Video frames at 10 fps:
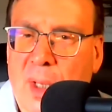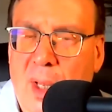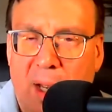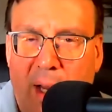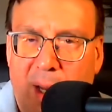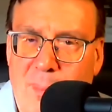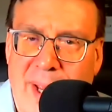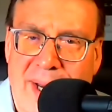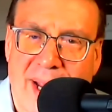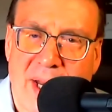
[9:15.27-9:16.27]

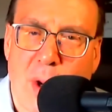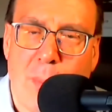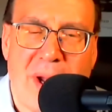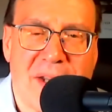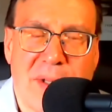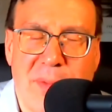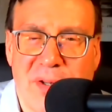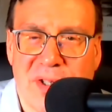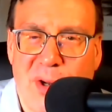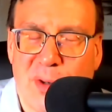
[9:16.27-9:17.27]
man, I got to go buy some new
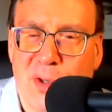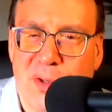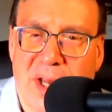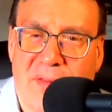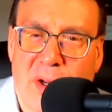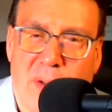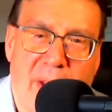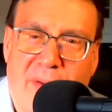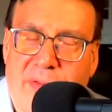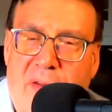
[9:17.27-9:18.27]
snowshoes. Have you
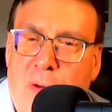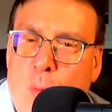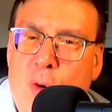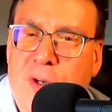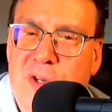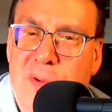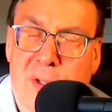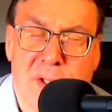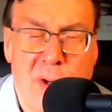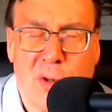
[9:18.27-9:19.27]
ever worn
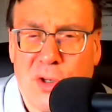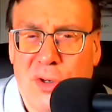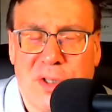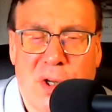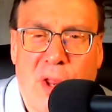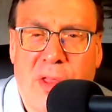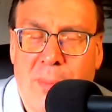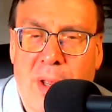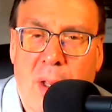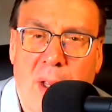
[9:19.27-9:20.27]
snowshoes? Do anything?"
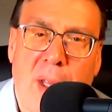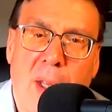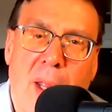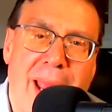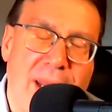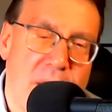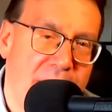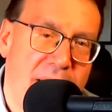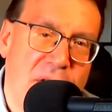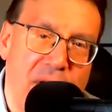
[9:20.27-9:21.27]
But hey, you
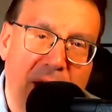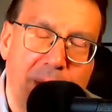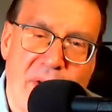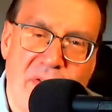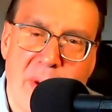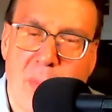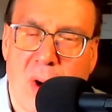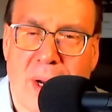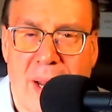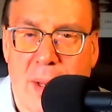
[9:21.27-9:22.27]
got to talk to my friend
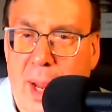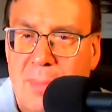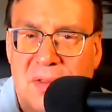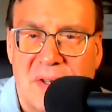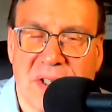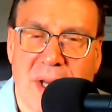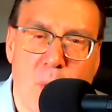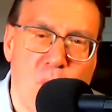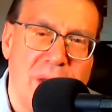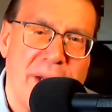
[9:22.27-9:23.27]
Mark. I met this guy,
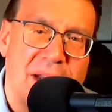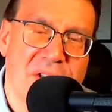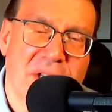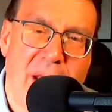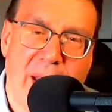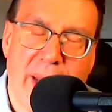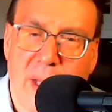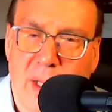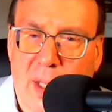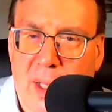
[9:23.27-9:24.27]
really nice guy.
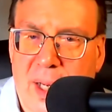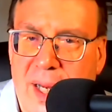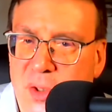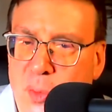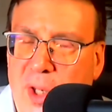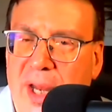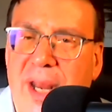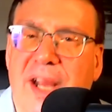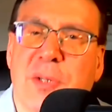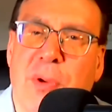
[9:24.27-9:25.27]
He is really an
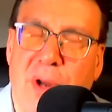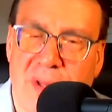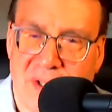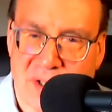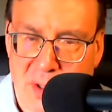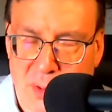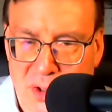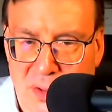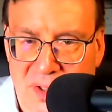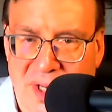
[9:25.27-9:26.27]
expert on these
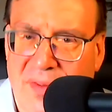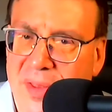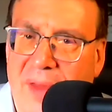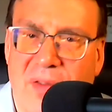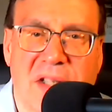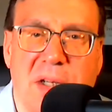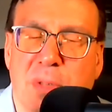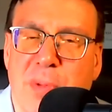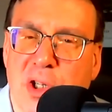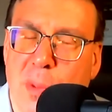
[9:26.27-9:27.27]
snowshoes. They've got some
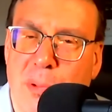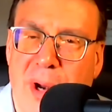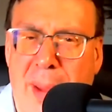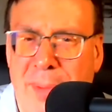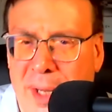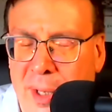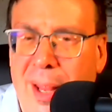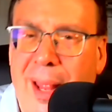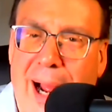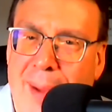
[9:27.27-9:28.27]
special price. I mean,
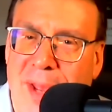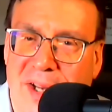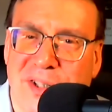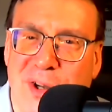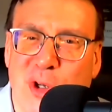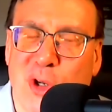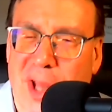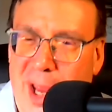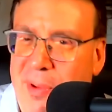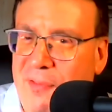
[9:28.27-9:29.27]
I'm not a snowshoe
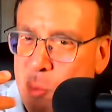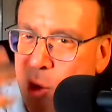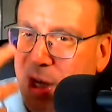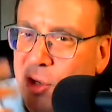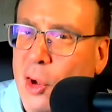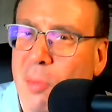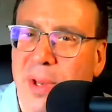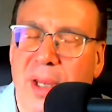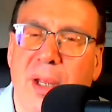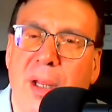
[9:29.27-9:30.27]
guy, but from what he told
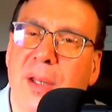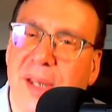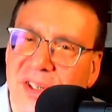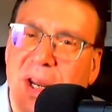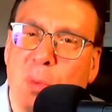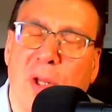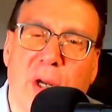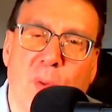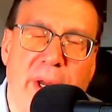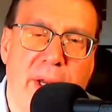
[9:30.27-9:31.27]
me, these sound really
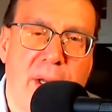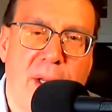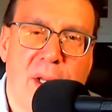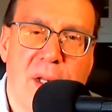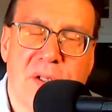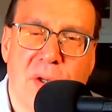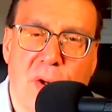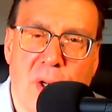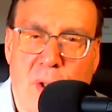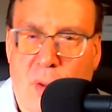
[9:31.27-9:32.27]
great. So,
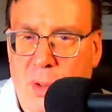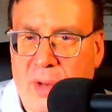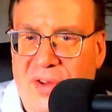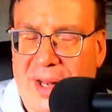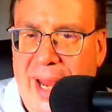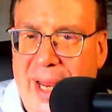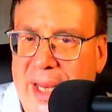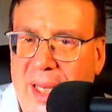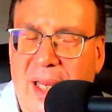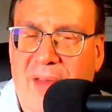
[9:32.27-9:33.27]
if you like, I
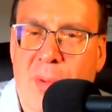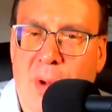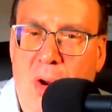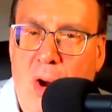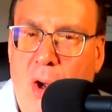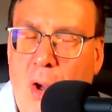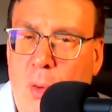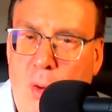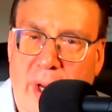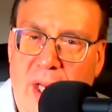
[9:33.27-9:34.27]
could give him a call
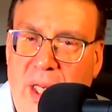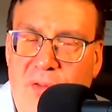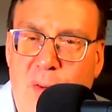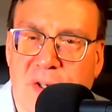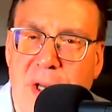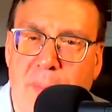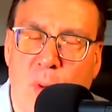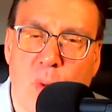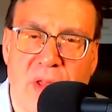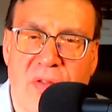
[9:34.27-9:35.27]
or I could give you his number.
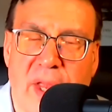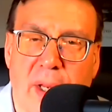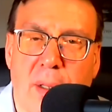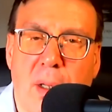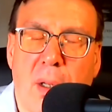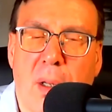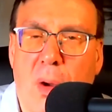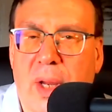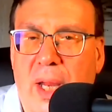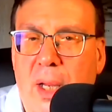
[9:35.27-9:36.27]
What do you think?
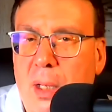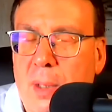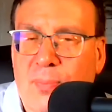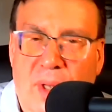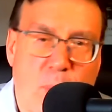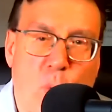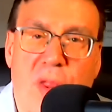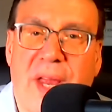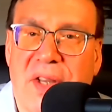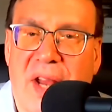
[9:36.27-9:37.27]
Okay. Will
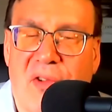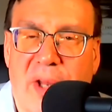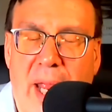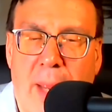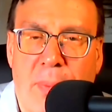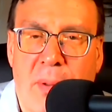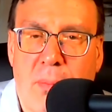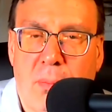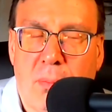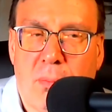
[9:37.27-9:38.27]
that definitely happen?
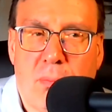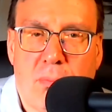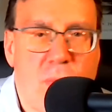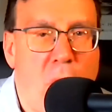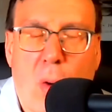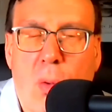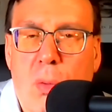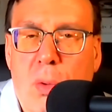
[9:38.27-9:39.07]
No.